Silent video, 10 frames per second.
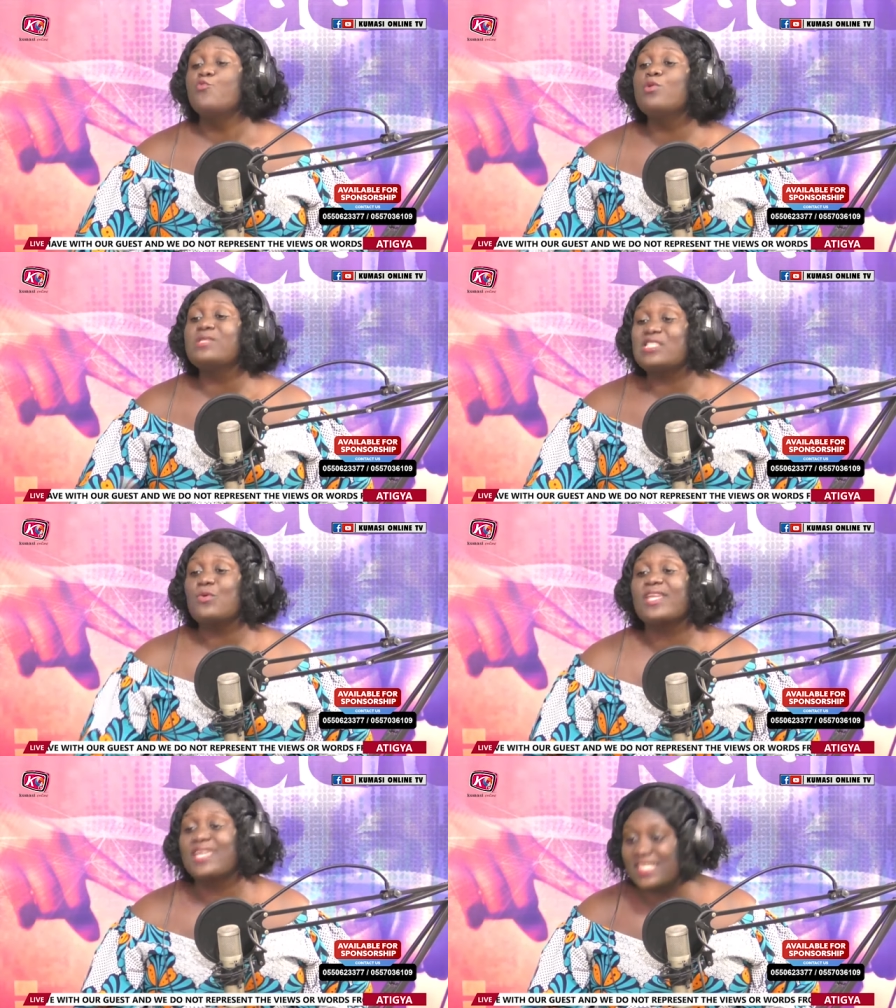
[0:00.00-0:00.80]
You will
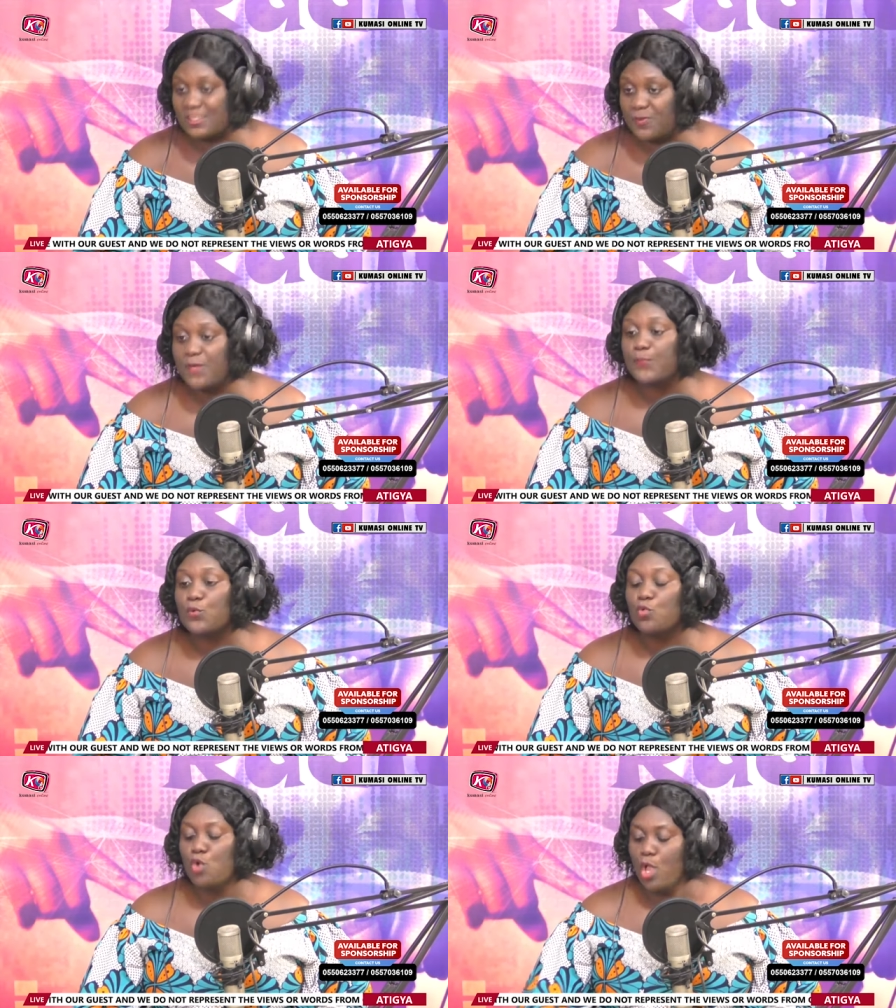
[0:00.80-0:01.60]
still get
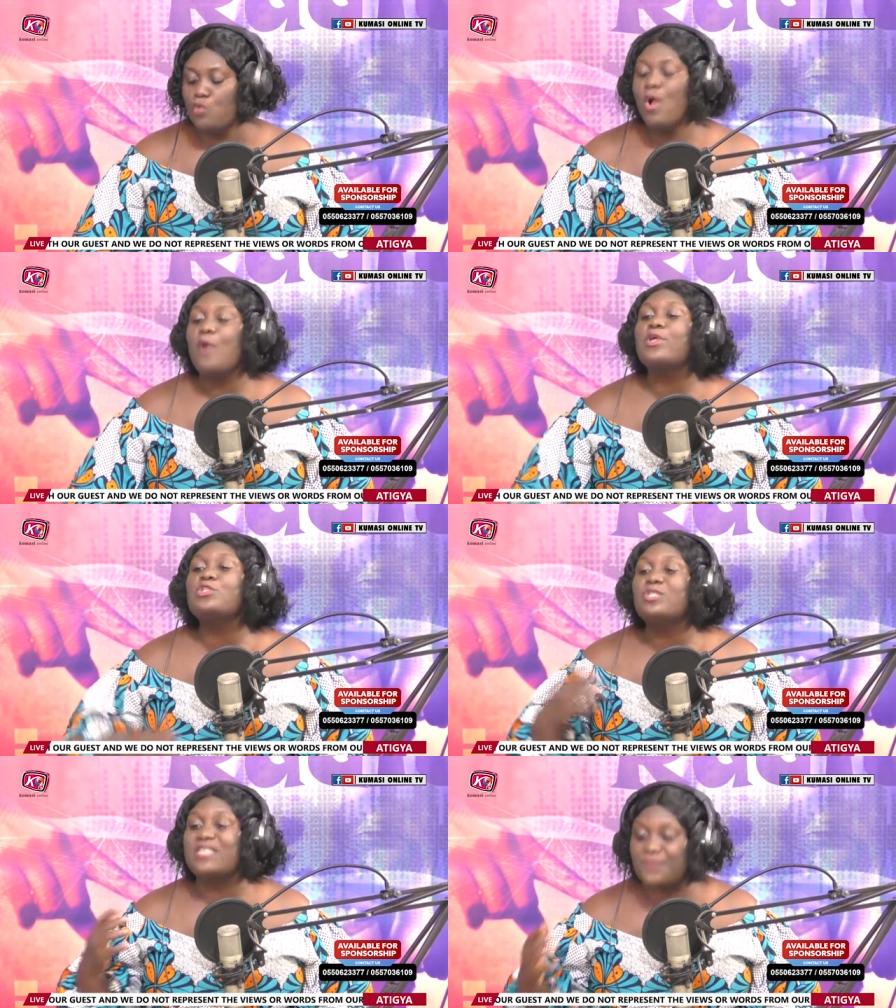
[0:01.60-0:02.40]
people who are going
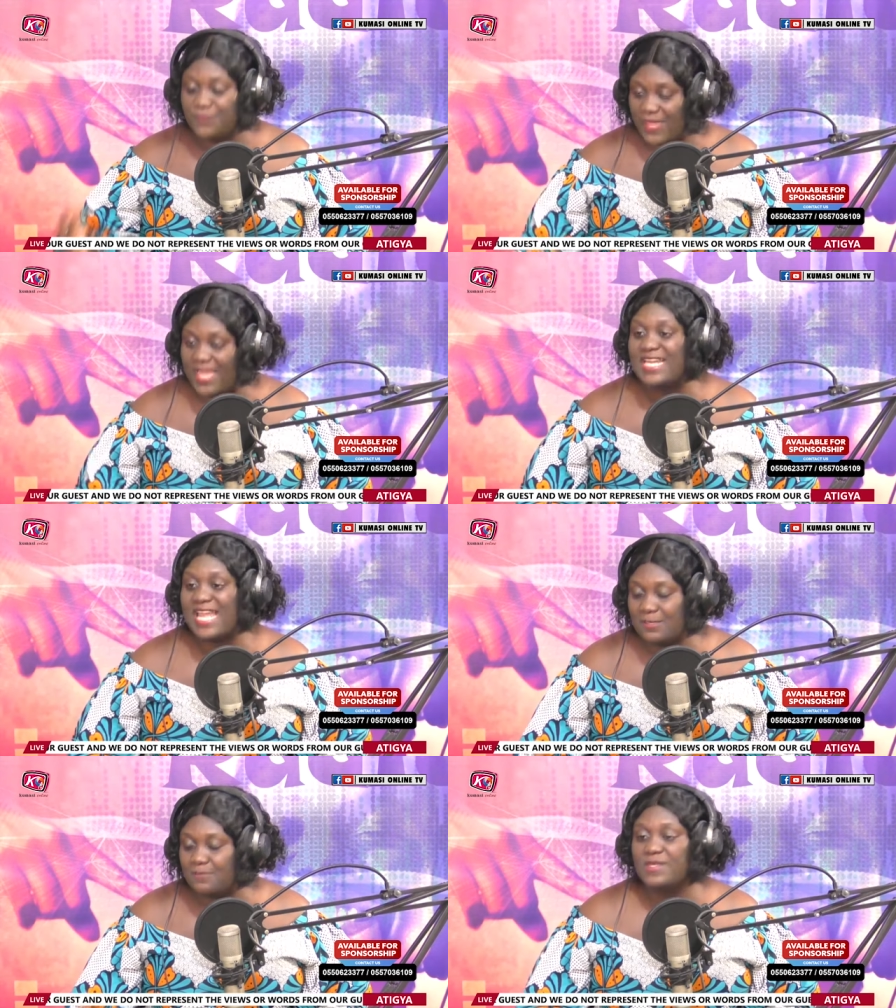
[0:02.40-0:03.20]
to defend
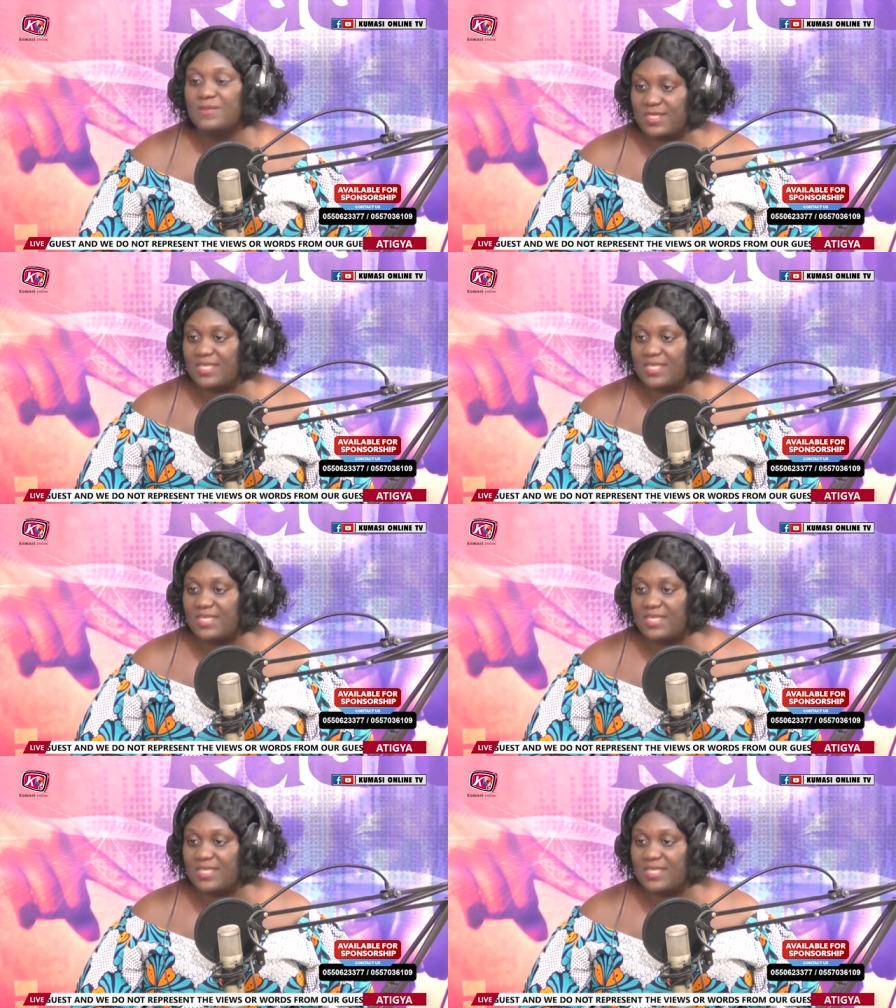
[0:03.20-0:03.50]
NPP.